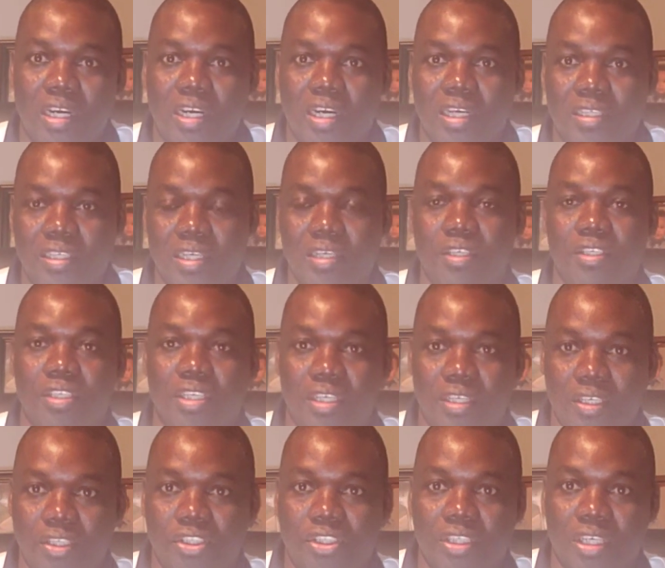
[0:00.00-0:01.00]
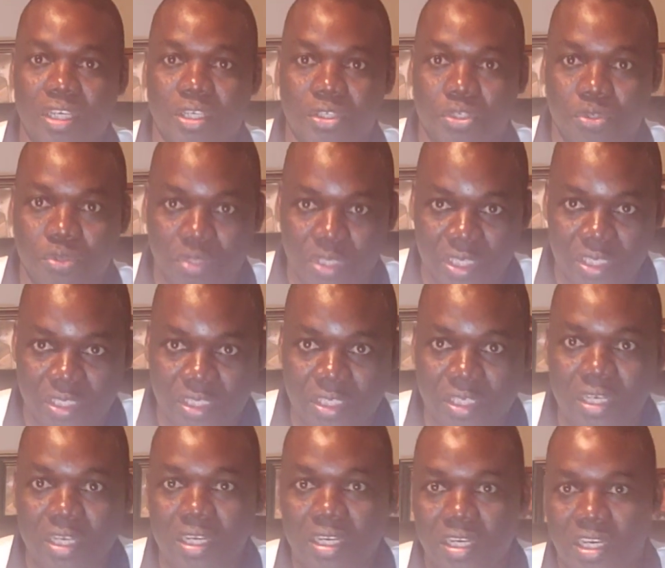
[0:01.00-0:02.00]
as an international student.
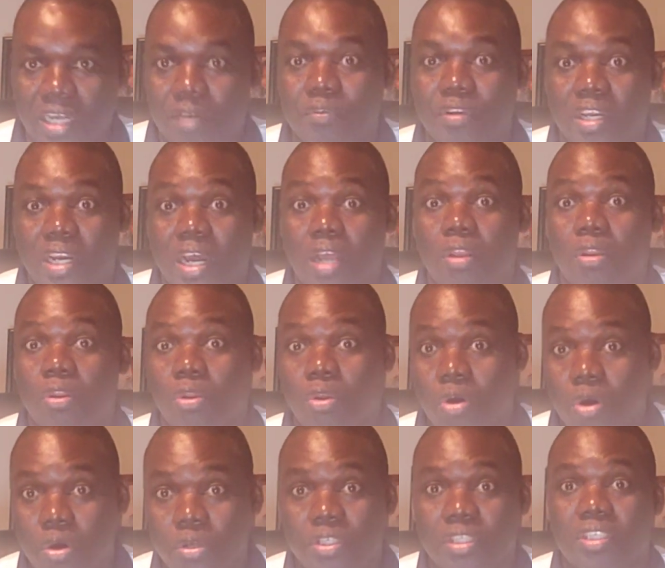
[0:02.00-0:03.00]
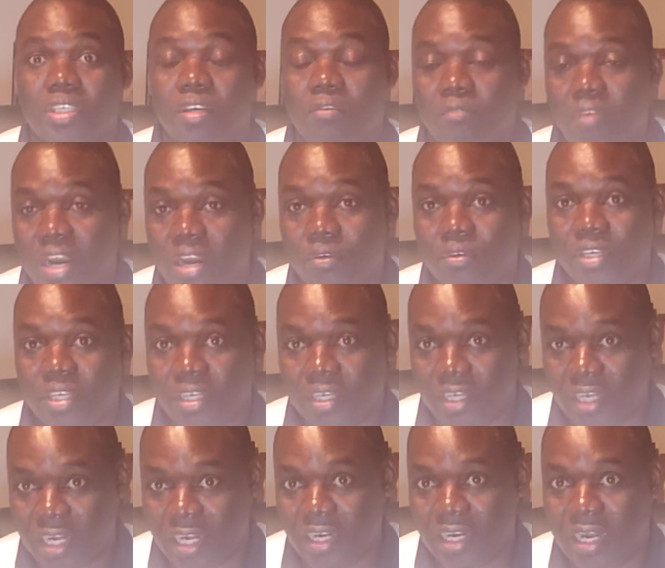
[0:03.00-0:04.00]
Now, there are laws surrounding
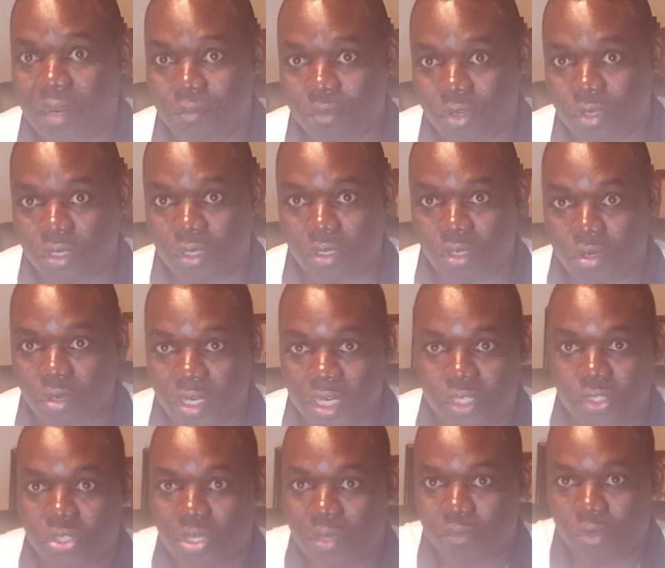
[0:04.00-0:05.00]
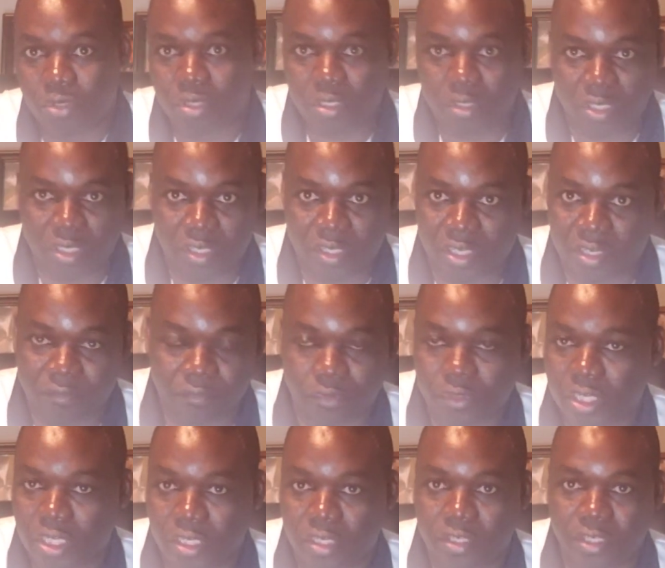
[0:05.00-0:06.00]
that. I'm not a lawyer, so I'm not going to give you
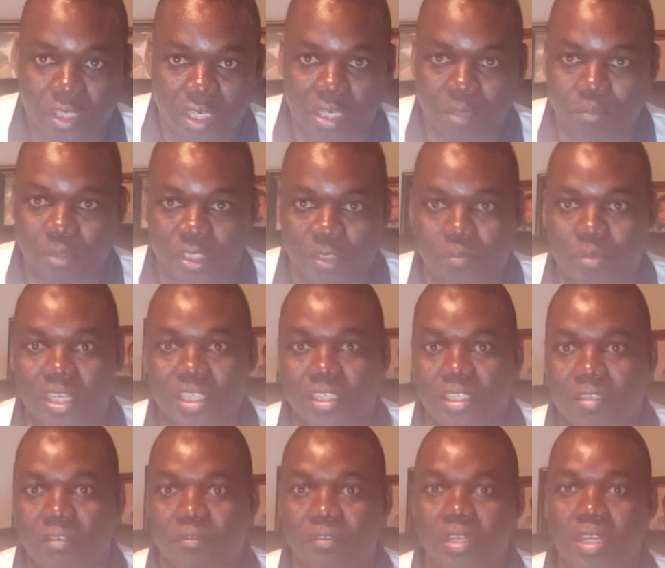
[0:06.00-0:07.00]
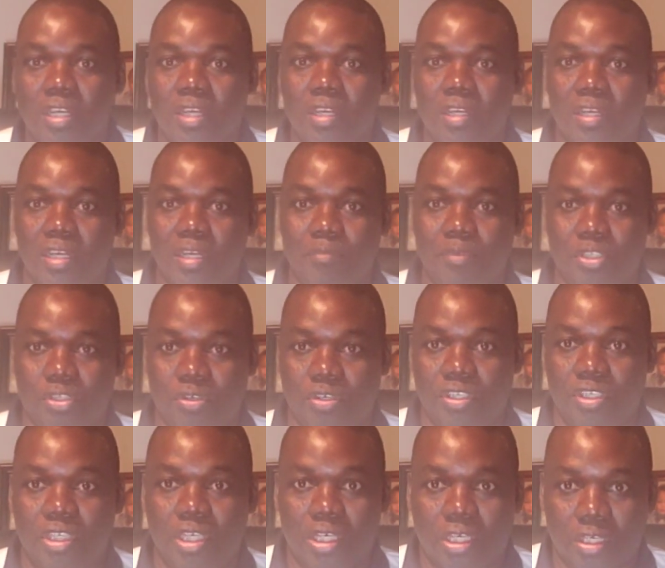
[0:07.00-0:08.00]
the legal perspective. I'm just going
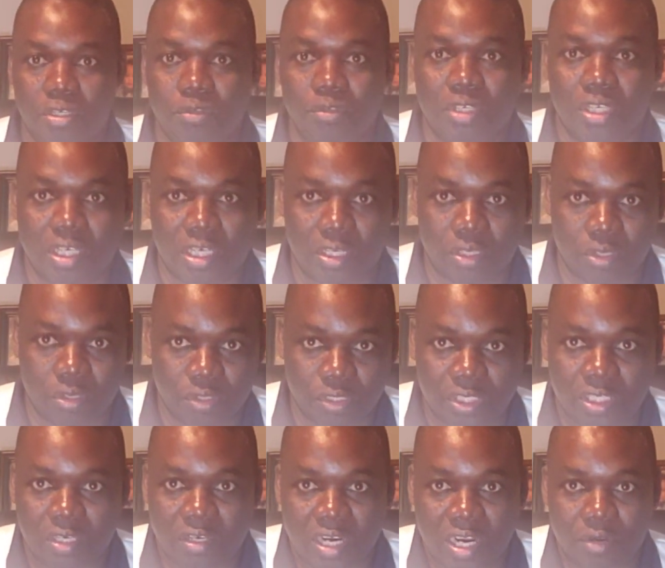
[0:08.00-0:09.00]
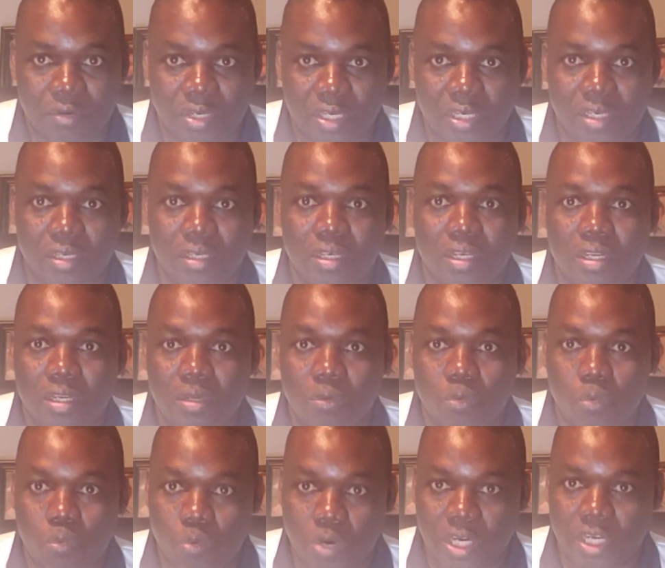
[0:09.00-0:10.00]
to tell you there are laws surrounding
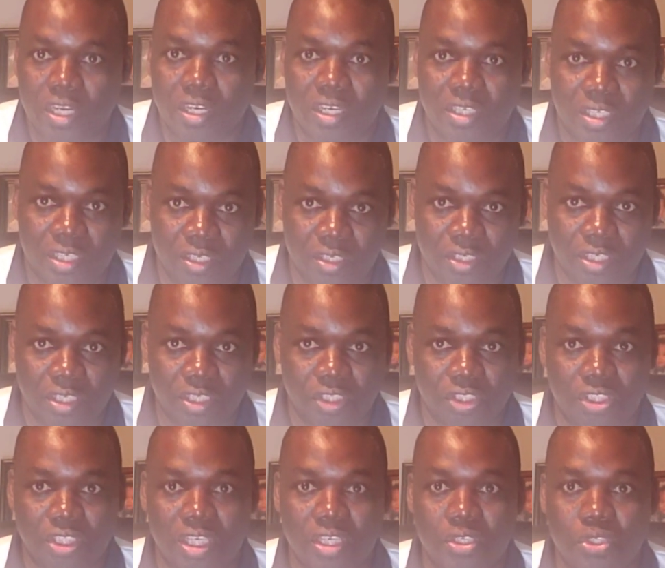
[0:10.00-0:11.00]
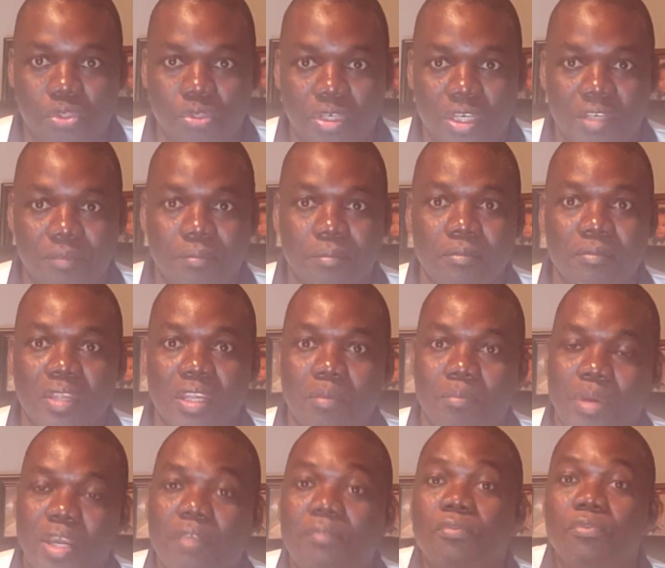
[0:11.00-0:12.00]
working as an international student.
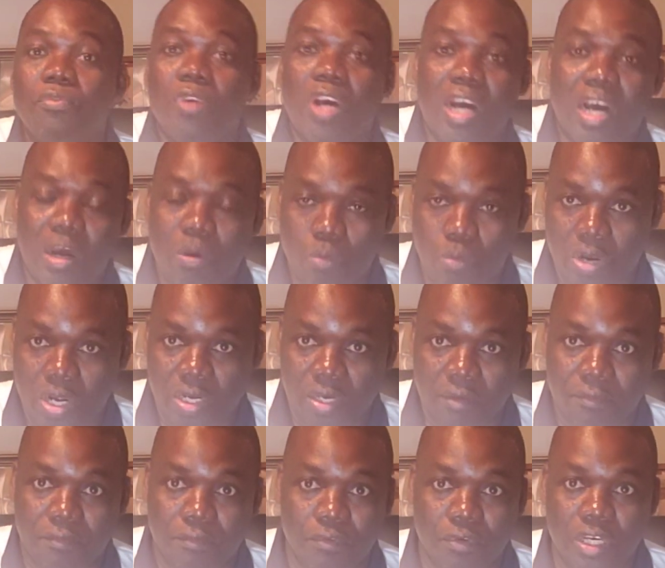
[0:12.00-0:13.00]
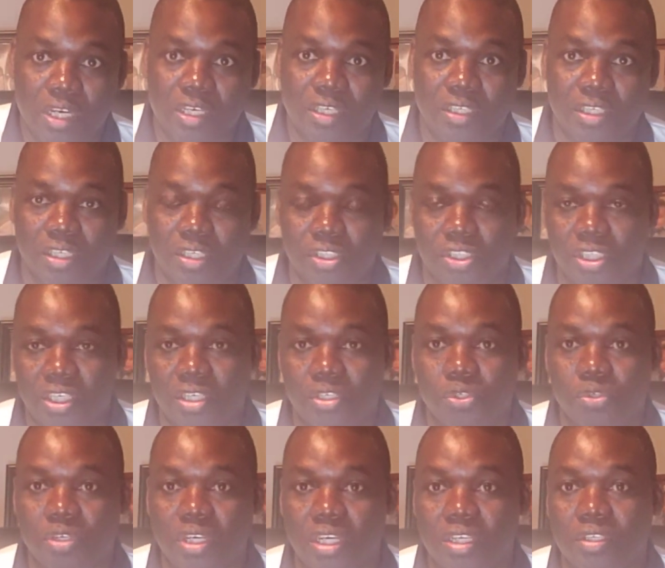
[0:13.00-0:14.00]
But if you are one, if you are an international
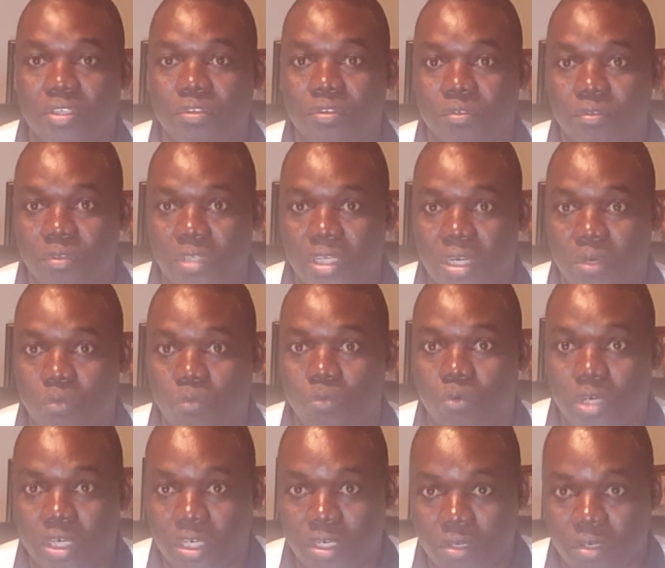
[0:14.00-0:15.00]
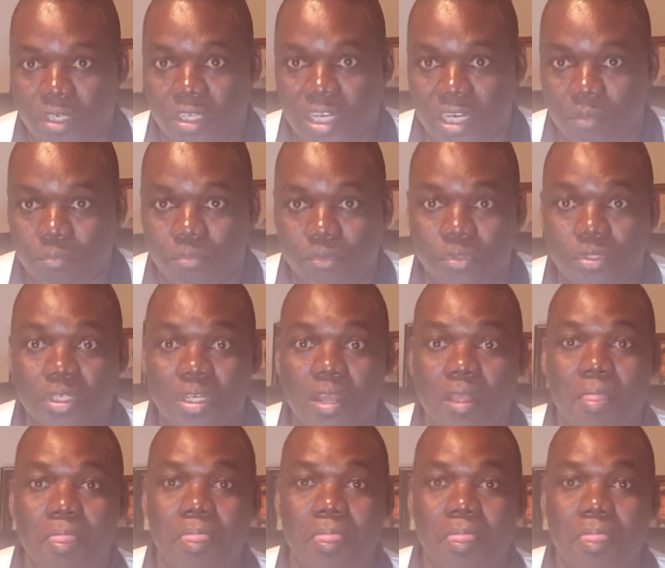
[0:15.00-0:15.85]
student, you can work on campus.